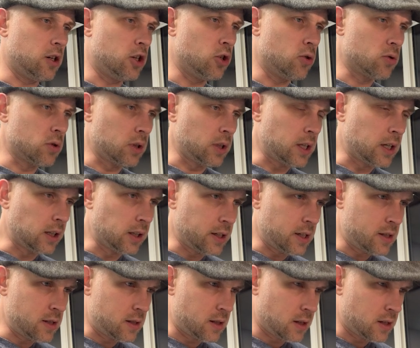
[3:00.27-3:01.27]
usually
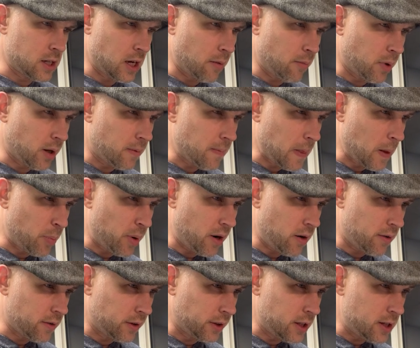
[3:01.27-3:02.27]
cleans things up. But
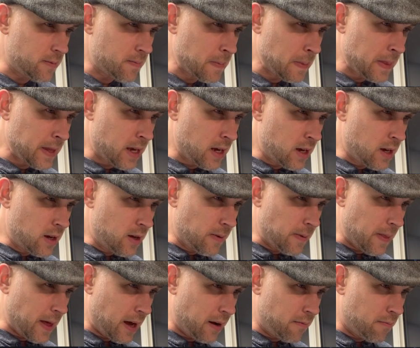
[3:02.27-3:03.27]
apparently,
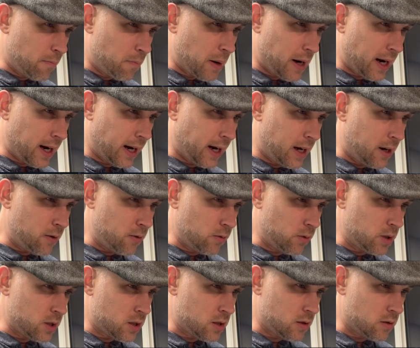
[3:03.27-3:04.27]
that buy
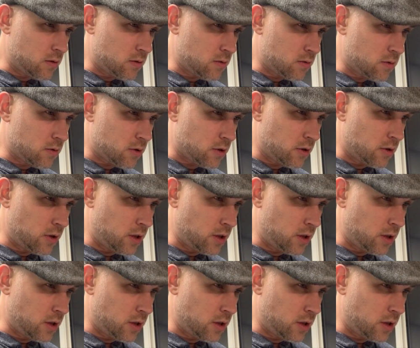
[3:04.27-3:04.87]
was turned